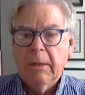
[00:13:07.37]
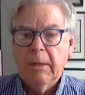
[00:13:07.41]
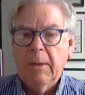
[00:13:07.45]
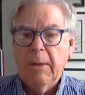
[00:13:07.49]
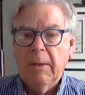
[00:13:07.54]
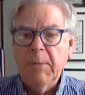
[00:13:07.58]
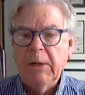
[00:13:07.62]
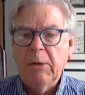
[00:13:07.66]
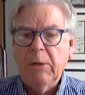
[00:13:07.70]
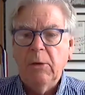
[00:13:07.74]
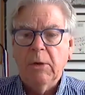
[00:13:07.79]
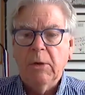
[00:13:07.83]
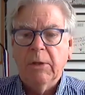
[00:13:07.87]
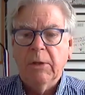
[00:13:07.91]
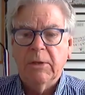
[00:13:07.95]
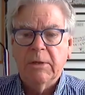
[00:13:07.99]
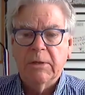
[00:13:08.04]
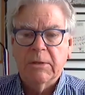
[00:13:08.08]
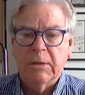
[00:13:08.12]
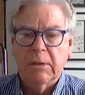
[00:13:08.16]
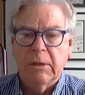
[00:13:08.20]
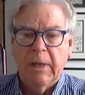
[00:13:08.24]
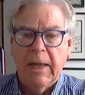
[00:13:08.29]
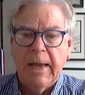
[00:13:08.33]
Let me look
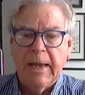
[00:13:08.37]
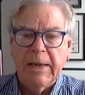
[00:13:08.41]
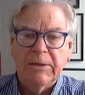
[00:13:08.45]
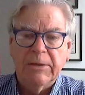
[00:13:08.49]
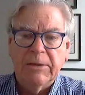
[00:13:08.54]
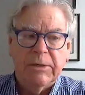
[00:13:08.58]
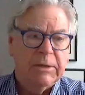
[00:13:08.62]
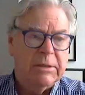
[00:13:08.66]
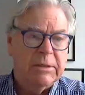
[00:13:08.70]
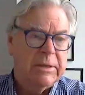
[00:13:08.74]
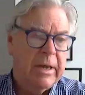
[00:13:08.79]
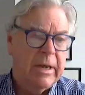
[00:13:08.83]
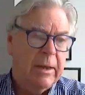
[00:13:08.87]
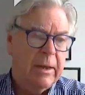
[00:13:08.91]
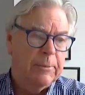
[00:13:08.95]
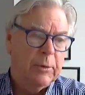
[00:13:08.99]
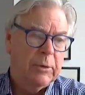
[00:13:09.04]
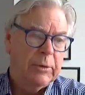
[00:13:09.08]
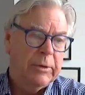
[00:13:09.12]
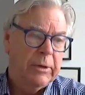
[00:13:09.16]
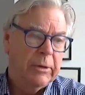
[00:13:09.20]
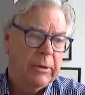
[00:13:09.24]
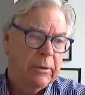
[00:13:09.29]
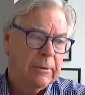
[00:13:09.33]
at this last
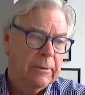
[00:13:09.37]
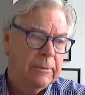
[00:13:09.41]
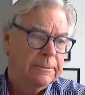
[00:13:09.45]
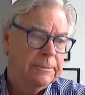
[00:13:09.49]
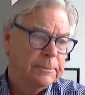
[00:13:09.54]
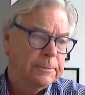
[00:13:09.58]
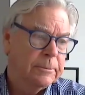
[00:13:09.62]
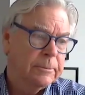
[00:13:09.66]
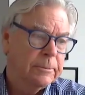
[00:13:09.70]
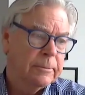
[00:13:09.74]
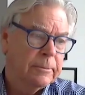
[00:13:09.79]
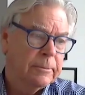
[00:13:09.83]
example here.